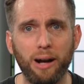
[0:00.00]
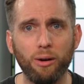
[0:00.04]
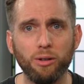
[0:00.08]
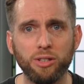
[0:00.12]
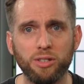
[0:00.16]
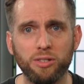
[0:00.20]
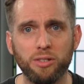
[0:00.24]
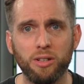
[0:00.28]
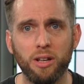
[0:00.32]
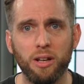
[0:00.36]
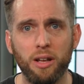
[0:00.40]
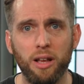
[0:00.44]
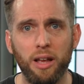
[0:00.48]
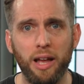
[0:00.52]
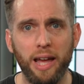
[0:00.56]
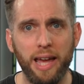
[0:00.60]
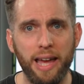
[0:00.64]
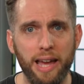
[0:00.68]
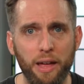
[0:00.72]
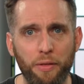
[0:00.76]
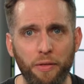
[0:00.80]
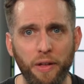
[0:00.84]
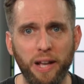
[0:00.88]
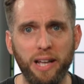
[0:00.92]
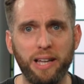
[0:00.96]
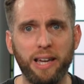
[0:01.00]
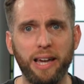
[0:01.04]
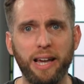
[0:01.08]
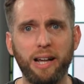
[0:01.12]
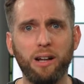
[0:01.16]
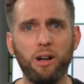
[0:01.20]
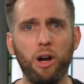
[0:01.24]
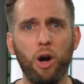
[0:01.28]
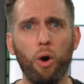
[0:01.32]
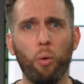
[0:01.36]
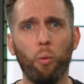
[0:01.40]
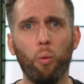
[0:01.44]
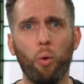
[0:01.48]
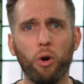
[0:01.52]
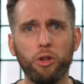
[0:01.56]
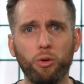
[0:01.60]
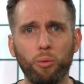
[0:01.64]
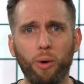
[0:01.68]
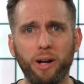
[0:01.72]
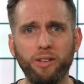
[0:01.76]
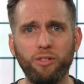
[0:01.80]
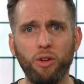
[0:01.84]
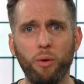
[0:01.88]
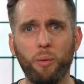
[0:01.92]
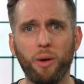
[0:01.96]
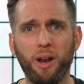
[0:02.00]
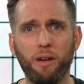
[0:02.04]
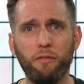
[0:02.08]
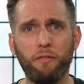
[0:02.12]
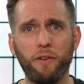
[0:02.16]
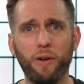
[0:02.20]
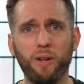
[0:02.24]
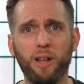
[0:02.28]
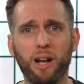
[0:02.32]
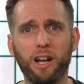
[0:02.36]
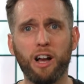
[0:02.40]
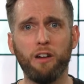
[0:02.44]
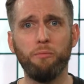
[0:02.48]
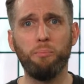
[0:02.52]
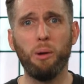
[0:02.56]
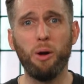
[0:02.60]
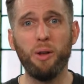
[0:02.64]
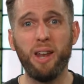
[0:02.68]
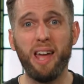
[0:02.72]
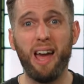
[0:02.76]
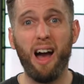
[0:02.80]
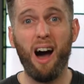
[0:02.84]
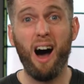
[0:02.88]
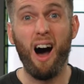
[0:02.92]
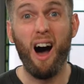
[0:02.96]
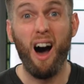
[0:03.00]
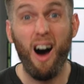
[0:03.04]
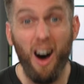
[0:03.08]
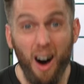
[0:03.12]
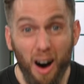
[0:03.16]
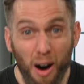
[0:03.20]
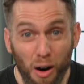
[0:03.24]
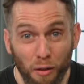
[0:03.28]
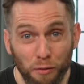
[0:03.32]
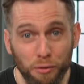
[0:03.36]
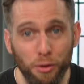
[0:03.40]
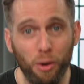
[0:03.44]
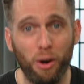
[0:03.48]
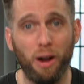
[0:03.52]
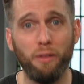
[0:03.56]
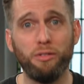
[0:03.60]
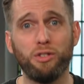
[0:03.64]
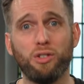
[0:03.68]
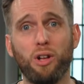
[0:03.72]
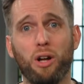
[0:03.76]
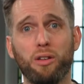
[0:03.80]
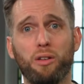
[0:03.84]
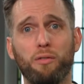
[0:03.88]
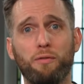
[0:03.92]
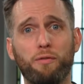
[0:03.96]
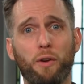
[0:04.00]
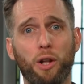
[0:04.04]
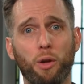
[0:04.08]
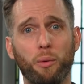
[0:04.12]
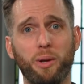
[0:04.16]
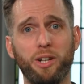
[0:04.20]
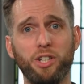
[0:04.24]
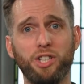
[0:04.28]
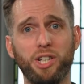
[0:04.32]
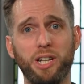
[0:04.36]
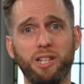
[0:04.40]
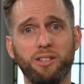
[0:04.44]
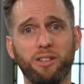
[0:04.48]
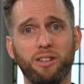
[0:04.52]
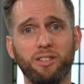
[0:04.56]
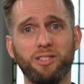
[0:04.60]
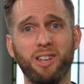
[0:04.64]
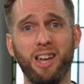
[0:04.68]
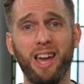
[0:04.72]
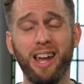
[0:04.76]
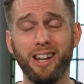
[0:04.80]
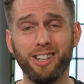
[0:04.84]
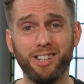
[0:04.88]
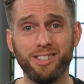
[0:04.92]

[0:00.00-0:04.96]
else here thinking, "What do I do when I feel like I've blown it after I've started following Jesus?